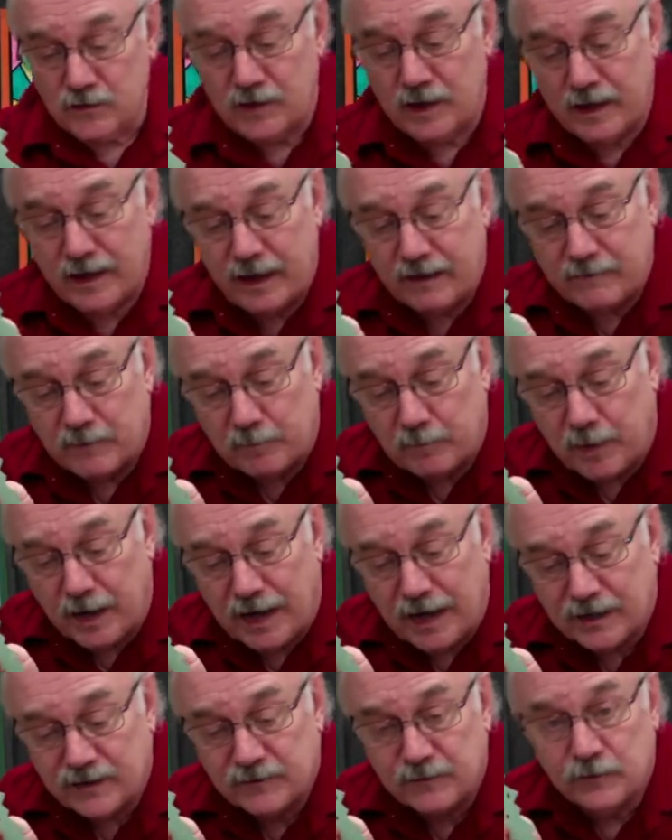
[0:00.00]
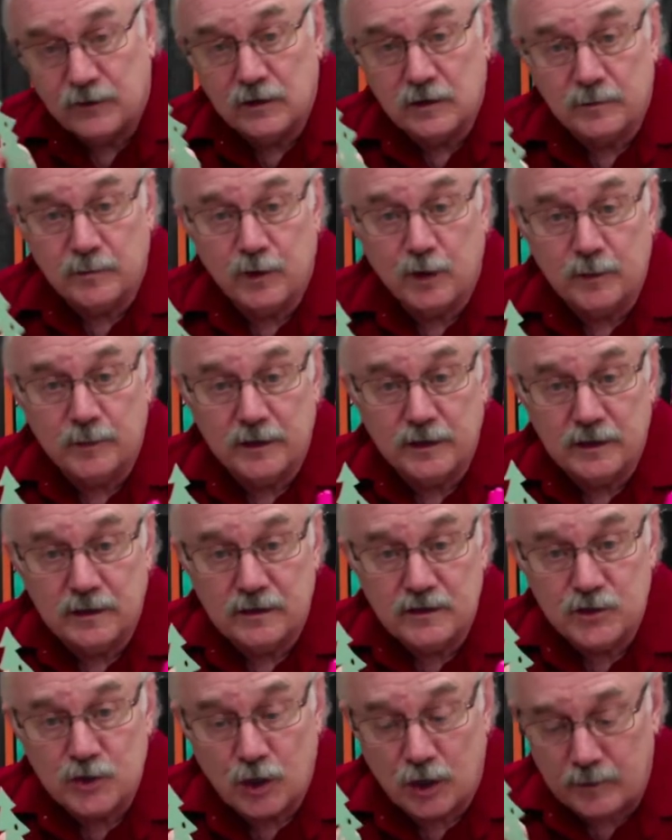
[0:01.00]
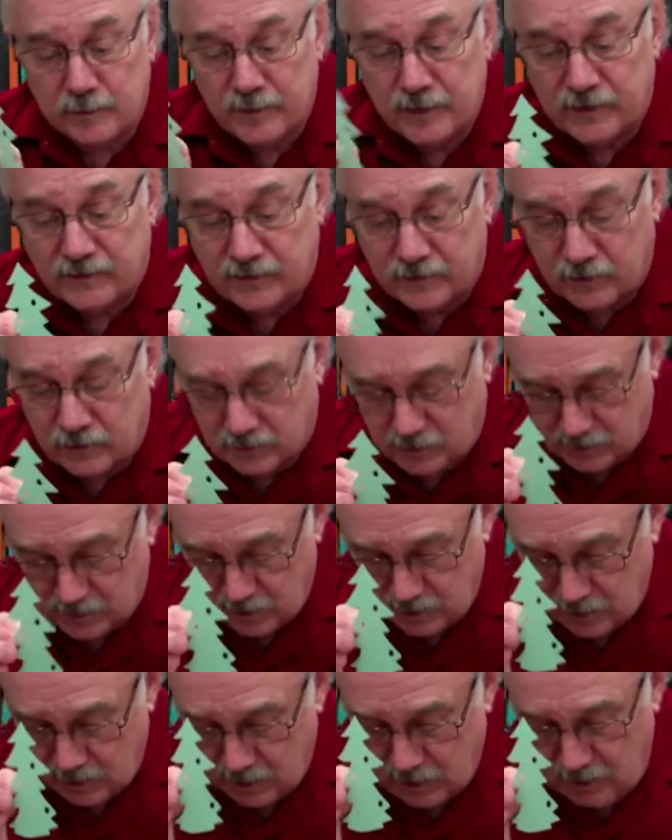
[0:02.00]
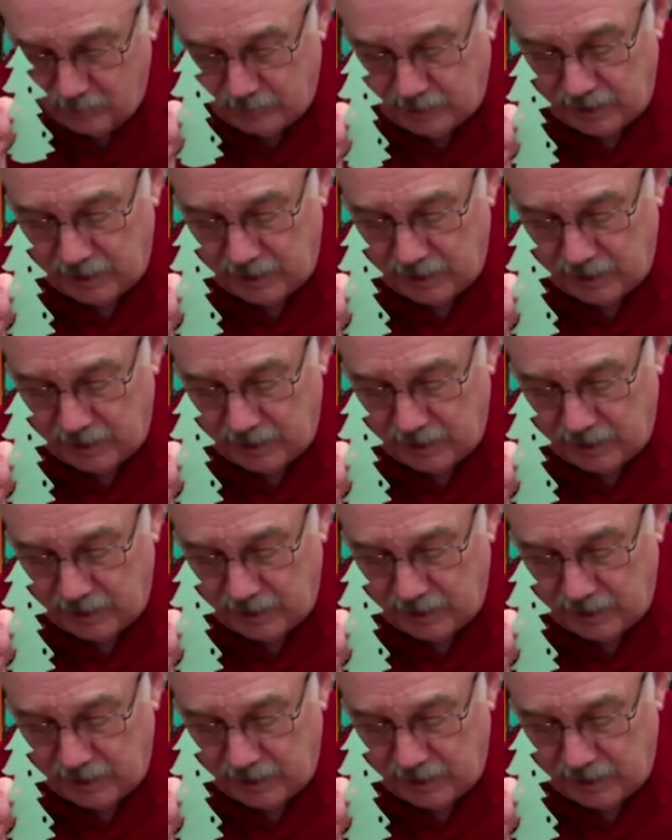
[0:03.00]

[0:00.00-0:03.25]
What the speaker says: I have a box full of permanent Sharpies here, but